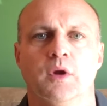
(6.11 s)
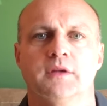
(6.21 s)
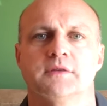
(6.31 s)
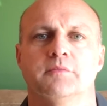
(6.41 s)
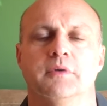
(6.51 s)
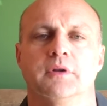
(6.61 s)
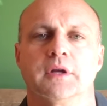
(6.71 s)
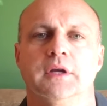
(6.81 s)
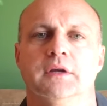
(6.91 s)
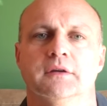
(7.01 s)
What is a
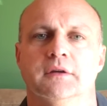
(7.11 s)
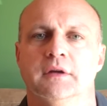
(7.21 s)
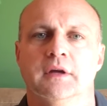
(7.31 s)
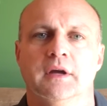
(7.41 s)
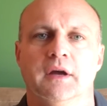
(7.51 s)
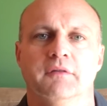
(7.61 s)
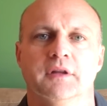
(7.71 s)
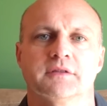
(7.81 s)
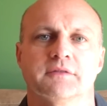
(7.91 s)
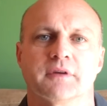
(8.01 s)
bully? I have a
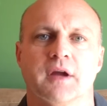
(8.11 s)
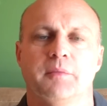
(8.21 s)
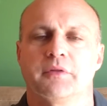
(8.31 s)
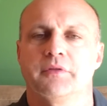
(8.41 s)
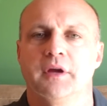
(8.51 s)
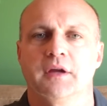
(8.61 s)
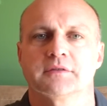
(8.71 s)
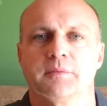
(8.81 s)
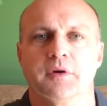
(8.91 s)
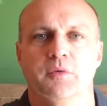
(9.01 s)
list of a couple
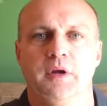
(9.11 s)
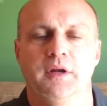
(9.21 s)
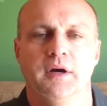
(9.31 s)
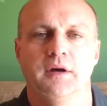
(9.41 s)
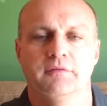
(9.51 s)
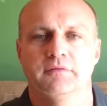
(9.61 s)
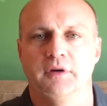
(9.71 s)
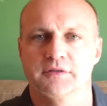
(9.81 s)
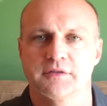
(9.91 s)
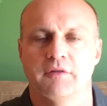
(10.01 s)
things I'm going to read off,
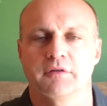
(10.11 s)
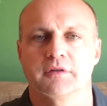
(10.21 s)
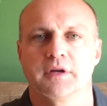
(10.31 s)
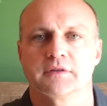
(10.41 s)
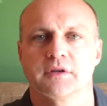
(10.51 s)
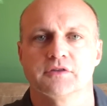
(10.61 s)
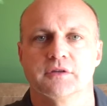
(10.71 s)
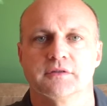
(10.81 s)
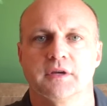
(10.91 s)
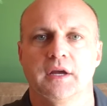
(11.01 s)
well, several things, I
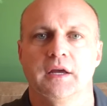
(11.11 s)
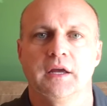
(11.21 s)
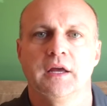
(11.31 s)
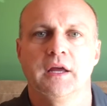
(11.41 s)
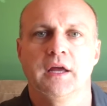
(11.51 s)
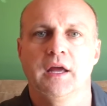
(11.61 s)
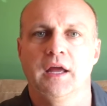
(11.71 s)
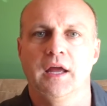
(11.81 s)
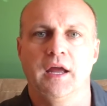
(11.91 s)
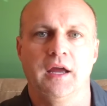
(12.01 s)
should say,
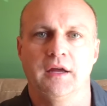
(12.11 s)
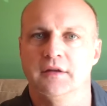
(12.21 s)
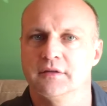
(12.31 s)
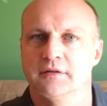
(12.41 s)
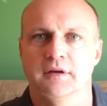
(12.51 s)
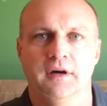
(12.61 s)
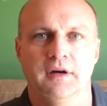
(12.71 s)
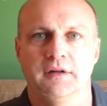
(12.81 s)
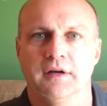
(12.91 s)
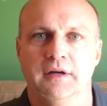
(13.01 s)
and
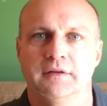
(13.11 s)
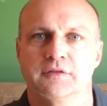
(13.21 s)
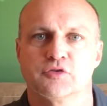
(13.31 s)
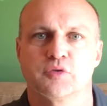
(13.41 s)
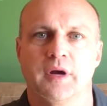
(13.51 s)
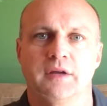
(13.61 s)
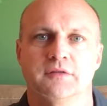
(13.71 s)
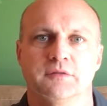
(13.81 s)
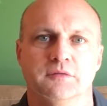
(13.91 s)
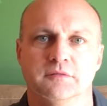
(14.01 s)
I'll uh, try
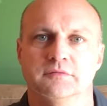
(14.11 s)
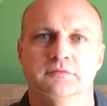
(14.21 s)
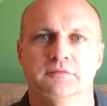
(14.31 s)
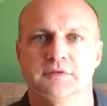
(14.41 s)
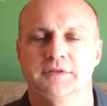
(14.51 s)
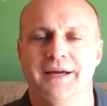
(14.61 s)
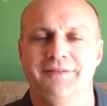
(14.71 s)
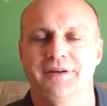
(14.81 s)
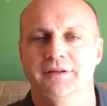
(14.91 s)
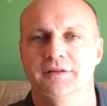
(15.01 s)
to
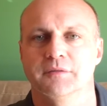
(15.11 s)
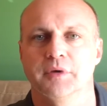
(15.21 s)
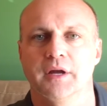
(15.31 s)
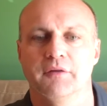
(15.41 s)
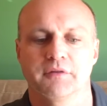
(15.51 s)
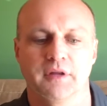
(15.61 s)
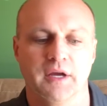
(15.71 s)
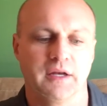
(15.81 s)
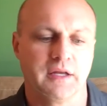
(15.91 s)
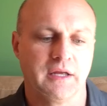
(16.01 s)
dive in a little bit after
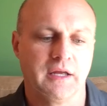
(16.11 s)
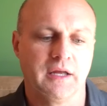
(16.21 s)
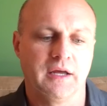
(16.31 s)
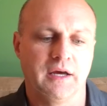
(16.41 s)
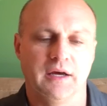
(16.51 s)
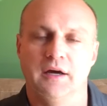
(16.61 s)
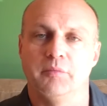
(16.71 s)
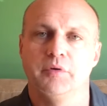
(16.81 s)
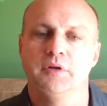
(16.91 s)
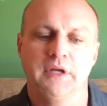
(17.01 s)
that. Uh, a
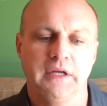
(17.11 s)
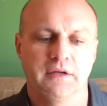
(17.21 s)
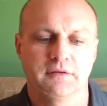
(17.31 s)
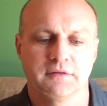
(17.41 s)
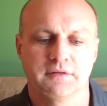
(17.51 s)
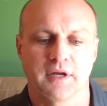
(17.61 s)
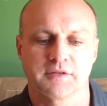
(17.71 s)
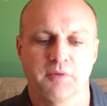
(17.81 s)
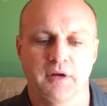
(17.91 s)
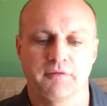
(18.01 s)
bully
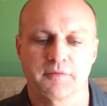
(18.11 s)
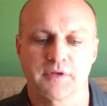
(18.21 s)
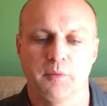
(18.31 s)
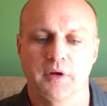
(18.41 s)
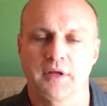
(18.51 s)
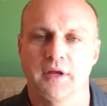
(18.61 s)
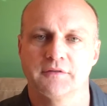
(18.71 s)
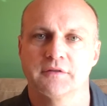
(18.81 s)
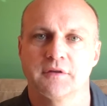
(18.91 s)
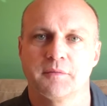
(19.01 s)
takes money from someone and gives
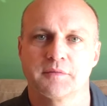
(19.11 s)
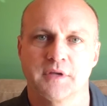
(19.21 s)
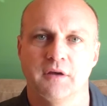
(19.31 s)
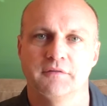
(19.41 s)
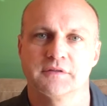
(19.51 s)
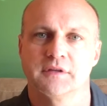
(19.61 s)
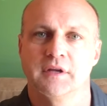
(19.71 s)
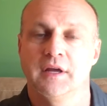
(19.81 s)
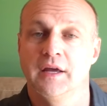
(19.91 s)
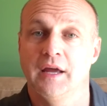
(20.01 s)
it to themselves
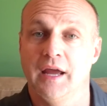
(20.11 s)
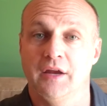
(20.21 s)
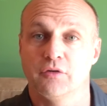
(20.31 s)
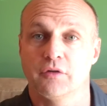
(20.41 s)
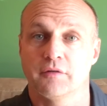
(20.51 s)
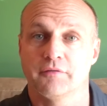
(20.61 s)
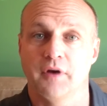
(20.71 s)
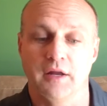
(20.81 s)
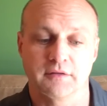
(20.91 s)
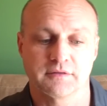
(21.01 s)
and or their
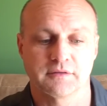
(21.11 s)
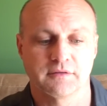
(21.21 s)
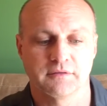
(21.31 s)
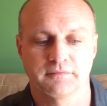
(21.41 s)
friends.